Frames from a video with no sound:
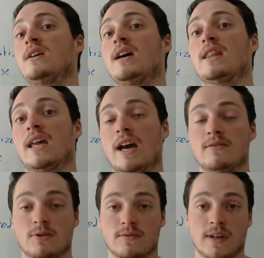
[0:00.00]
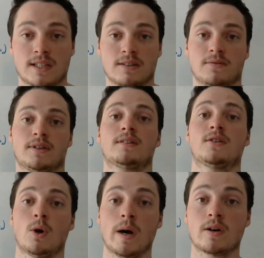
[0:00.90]
and they have to effectively
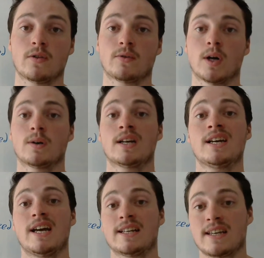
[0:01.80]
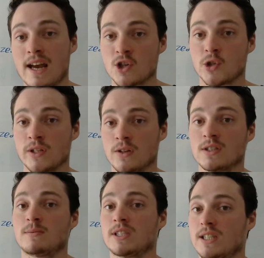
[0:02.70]
go out on their own, it's actually
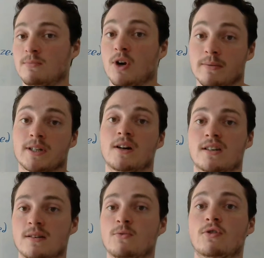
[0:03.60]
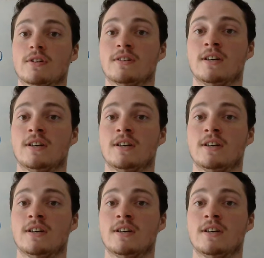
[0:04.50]
ultimately going to probably cost them more.